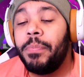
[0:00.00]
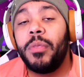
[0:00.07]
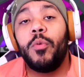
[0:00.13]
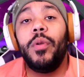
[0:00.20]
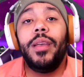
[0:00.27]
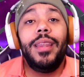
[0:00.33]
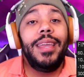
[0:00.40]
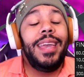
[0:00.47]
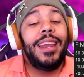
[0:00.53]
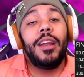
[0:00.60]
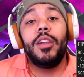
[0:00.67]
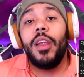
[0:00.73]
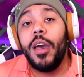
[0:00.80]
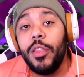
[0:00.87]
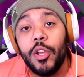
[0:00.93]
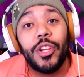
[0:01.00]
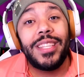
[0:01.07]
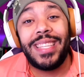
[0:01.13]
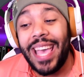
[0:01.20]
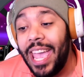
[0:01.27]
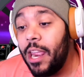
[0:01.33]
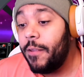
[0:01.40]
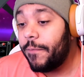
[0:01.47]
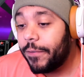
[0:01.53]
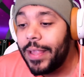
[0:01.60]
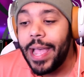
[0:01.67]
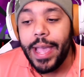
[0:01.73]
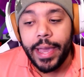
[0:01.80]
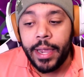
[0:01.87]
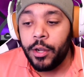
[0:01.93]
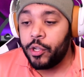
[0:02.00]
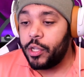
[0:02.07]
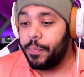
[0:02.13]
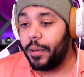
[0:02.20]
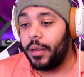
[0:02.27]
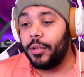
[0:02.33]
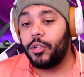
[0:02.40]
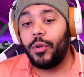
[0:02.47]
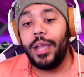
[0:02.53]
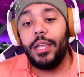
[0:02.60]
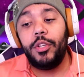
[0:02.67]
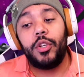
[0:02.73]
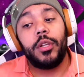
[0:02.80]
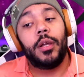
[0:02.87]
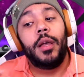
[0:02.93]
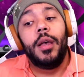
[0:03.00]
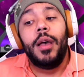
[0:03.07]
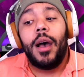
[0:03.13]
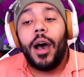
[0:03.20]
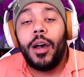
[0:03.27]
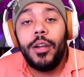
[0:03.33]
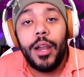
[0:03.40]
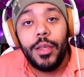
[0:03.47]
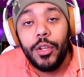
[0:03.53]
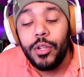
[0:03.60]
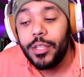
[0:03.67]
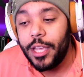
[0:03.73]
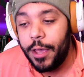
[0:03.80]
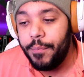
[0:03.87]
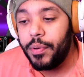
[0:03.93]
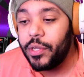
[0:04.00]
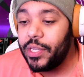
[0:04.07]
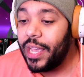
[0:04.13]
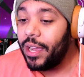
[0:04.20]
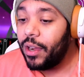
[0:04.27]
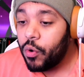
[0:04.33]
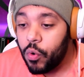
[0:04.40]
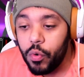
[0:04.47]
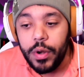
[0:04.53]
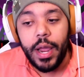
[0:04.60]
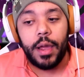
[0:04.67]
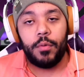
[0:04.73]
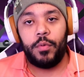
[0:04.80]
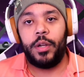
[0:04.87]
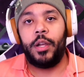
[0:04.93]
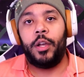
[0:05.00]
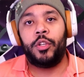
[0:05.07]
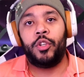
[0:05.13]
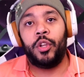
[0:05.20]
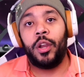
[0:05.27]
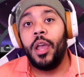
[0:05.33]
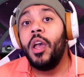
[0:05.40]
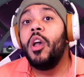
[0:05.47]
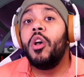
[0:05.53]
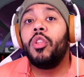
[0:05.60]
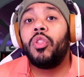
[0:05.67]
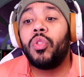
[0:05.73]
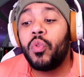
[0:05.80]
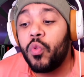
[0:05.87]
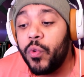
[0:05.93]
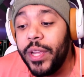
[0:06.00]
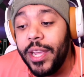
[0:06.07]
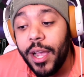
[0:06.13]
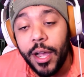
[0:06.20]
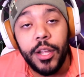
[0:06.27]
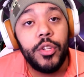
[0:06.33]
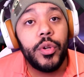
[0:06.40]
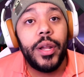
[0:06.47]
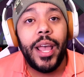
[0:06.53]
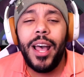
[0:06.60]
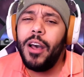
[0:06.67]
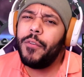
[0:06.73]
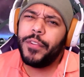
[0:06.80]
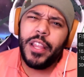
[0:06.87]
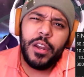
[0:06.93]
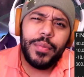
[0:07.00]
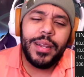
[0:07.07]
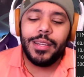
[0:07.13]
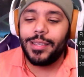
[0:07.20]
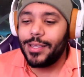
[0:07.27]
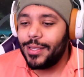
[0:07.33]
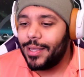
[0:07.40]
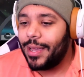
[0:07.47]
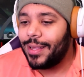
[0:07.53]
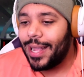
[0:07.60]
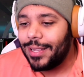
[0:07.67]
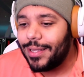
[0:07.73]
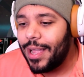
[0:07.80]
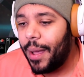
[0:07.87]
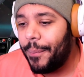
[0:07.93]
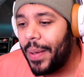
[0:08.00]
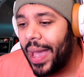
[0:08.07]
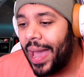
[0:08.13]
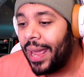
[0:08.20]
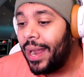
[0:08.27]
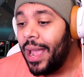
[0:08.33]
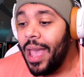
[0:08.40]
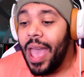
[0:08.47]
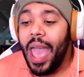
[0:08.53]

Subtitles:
We're going to get another 10 flat energy penetration, another 10% cooldown reduction, 300 health, a little bit of sustain, that's not bad.